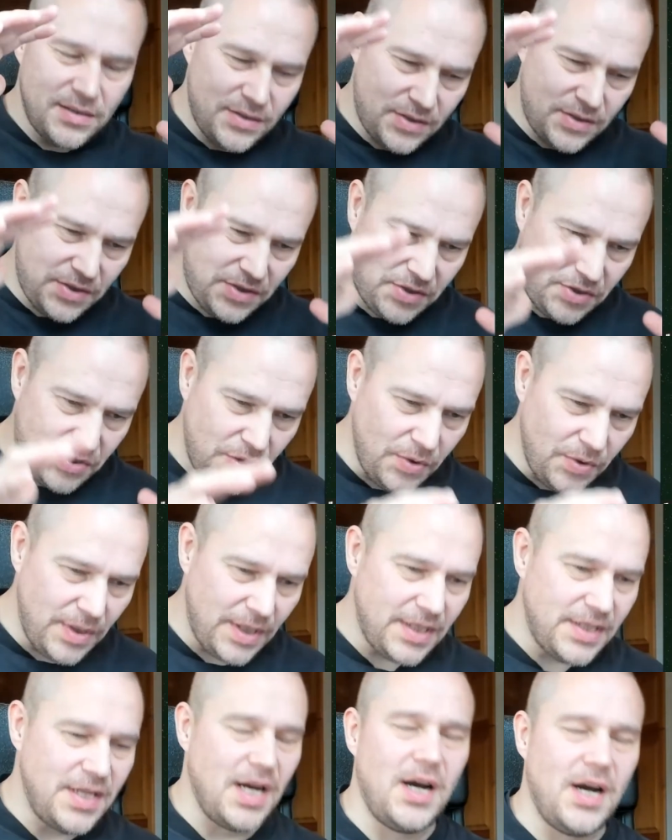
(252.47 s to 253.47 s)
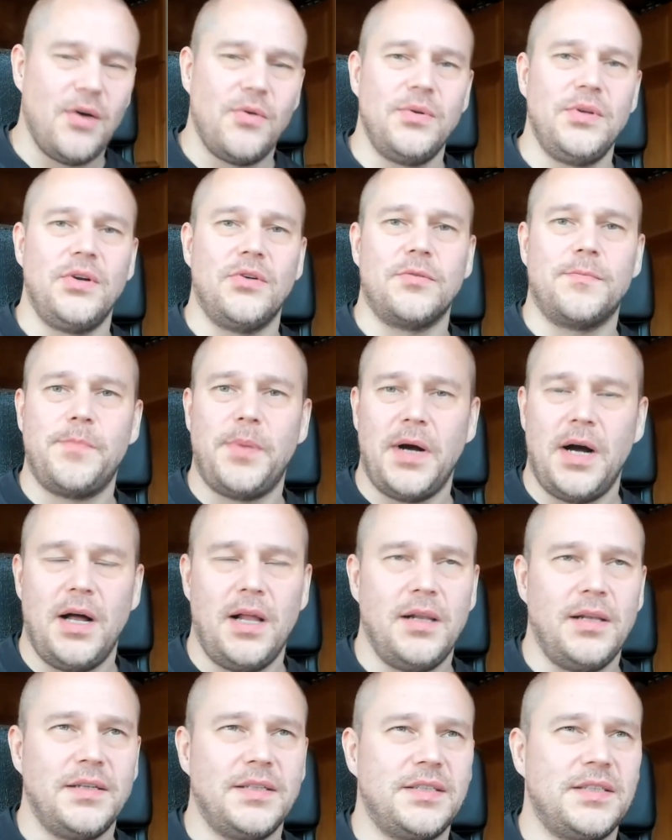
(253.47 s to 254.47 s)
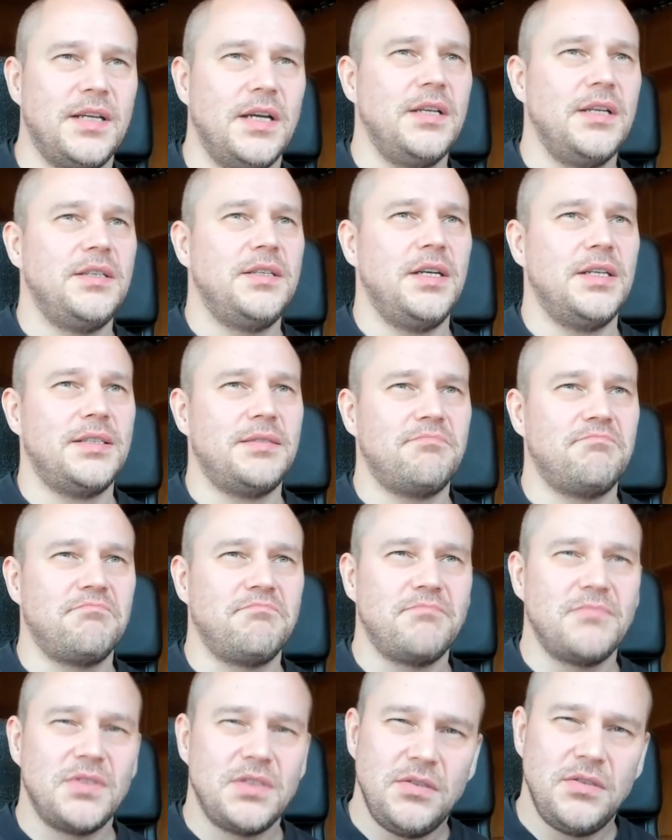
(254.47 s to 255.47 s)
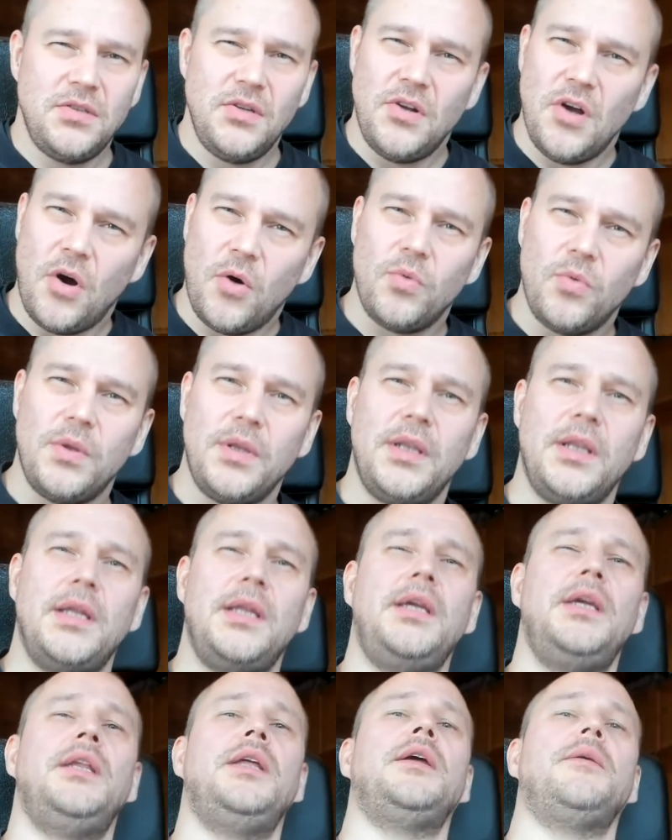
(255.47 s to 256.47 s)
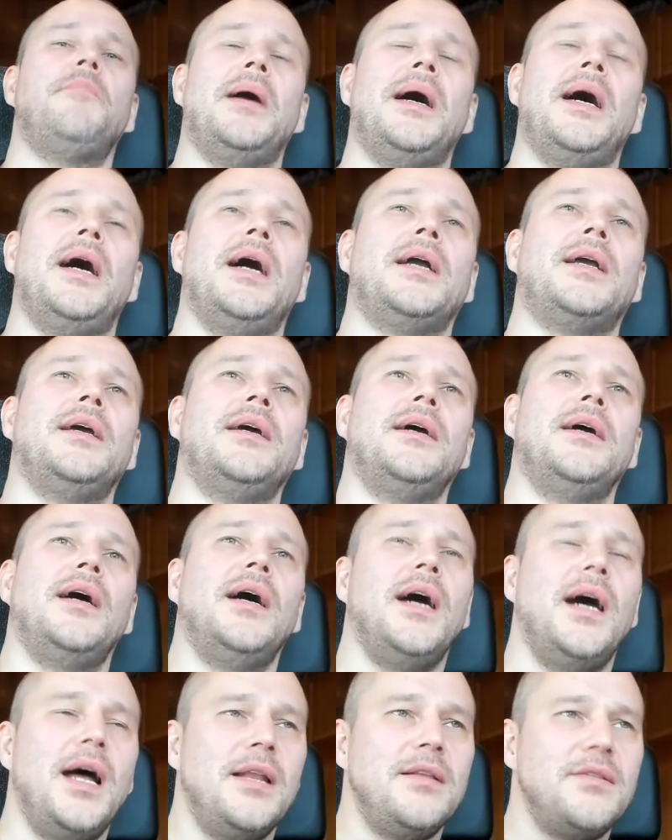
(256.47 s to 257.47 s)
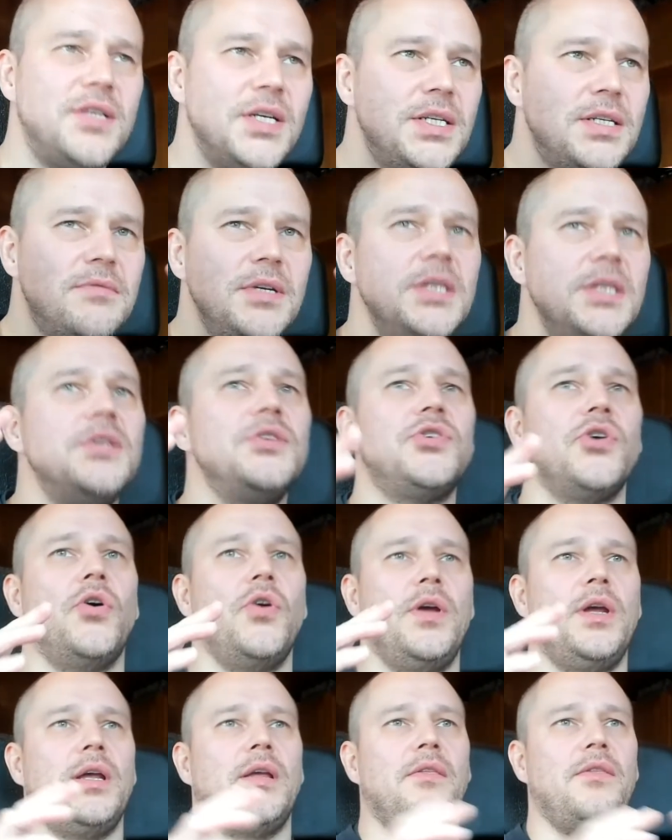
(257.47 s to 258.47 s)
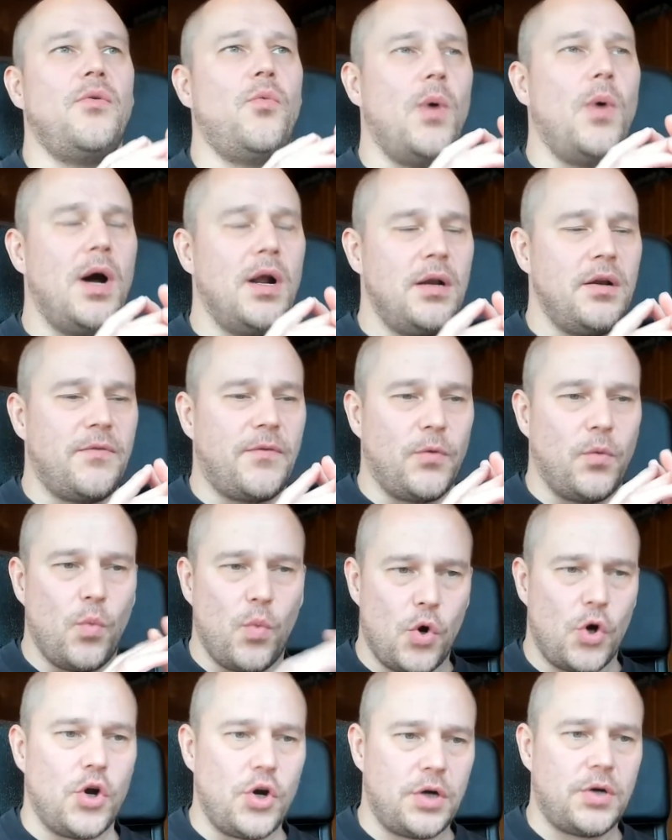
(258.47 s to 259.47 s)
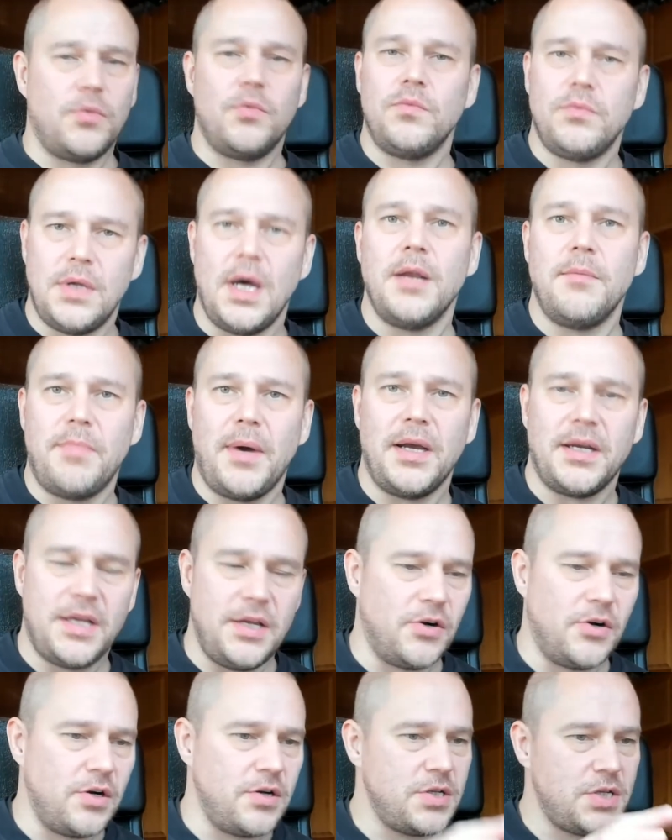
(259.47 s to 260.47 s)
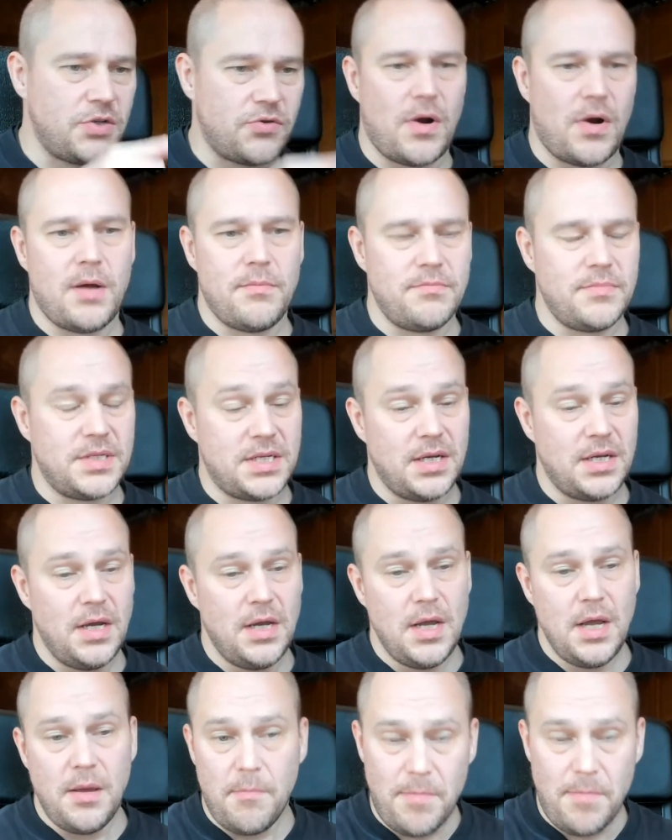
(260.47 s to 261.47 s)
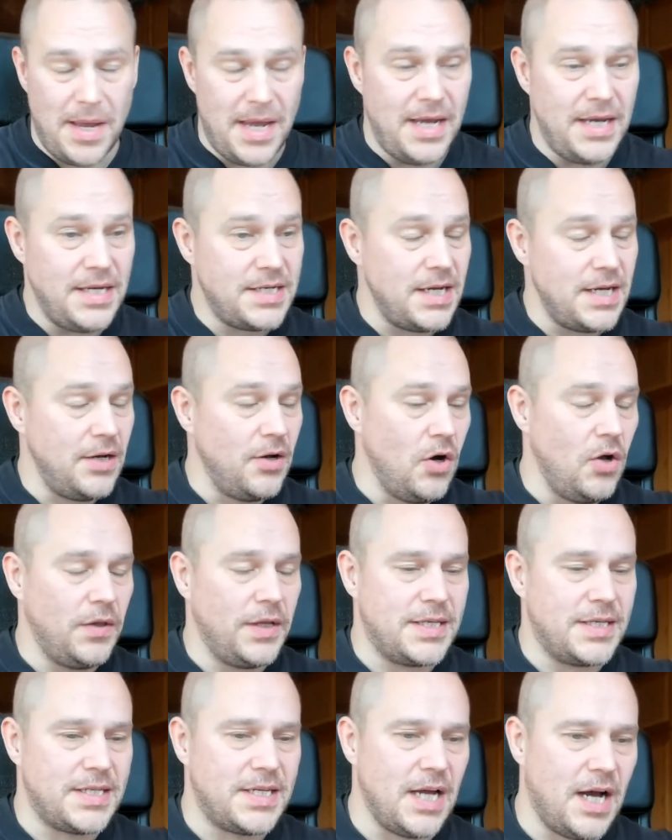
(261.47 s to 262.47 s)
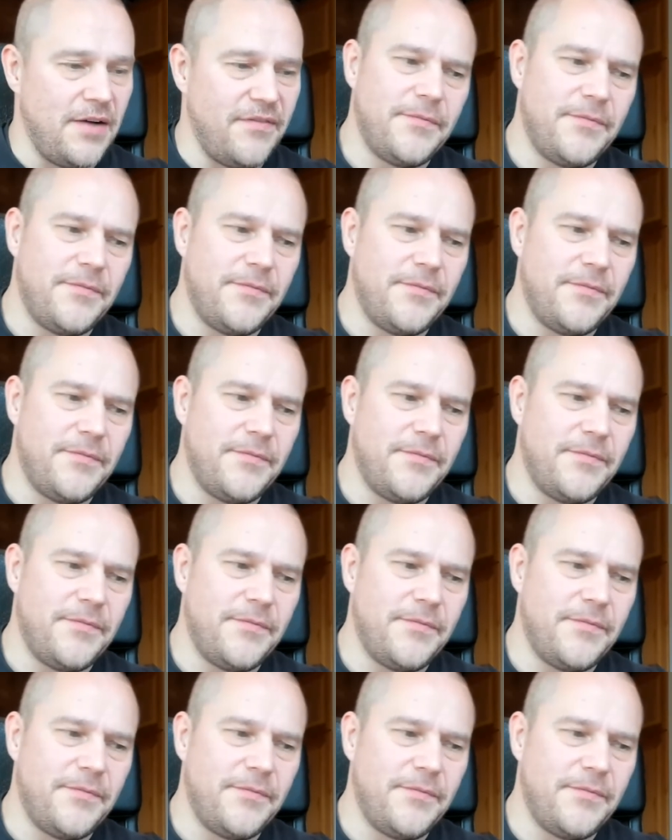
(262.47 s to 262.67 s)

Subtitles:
tuning down your pulse, just, you know, leaning back and just enjoying the wonderful work done by guitarists, drums, bass and all that stuff.